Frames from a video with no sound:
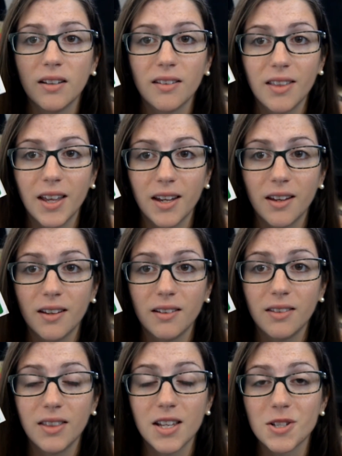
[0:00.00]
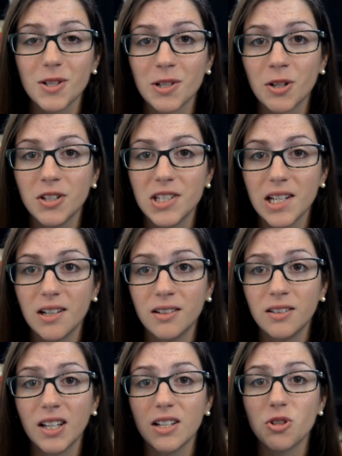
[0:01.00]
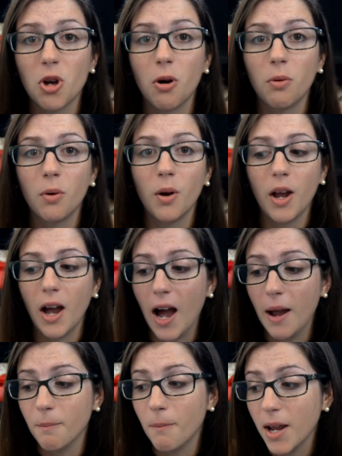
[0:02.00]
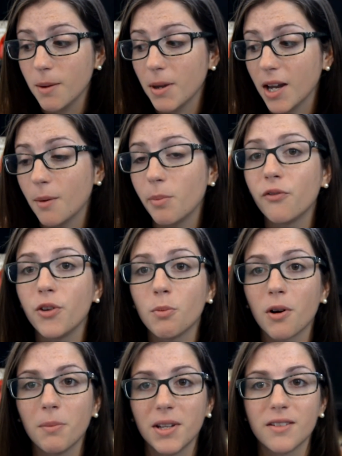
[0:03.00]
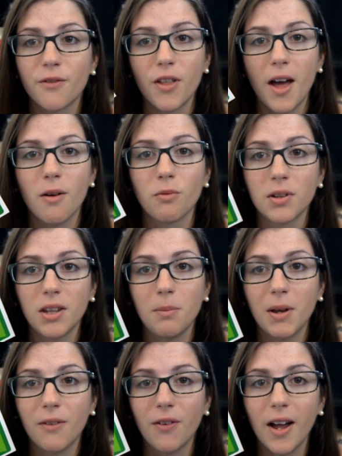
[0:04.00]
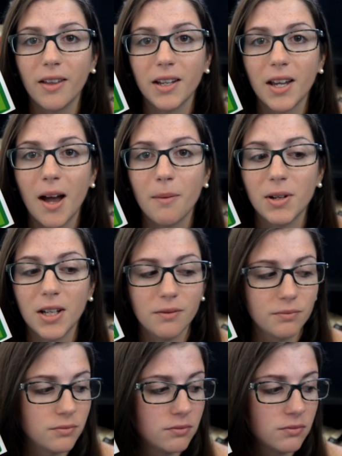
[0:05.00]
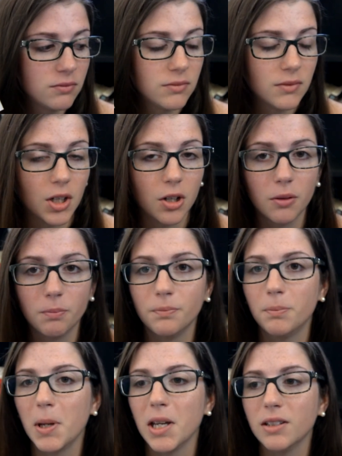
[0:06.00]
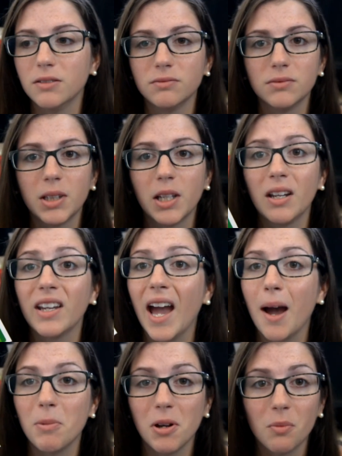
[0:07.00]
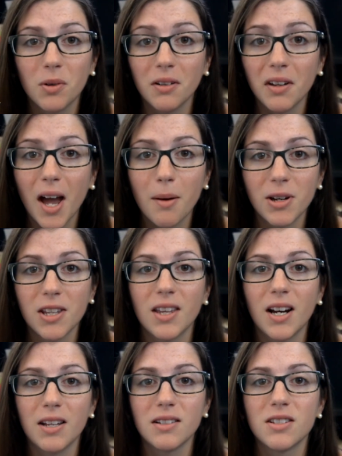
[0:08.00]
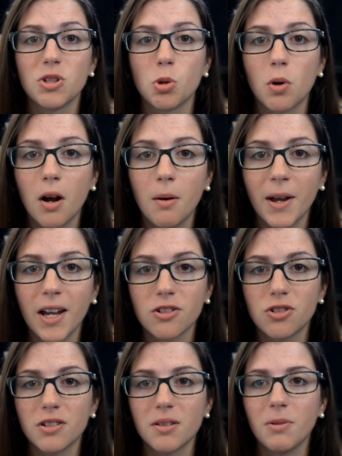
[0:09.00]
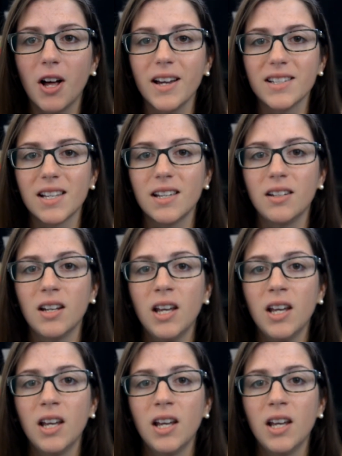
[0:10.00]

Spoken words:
like this is a good deal. So I might pick up a few more bins for that really big filing cabinet, or big cabinet, wooden cabinet that I store all my extra supplies in.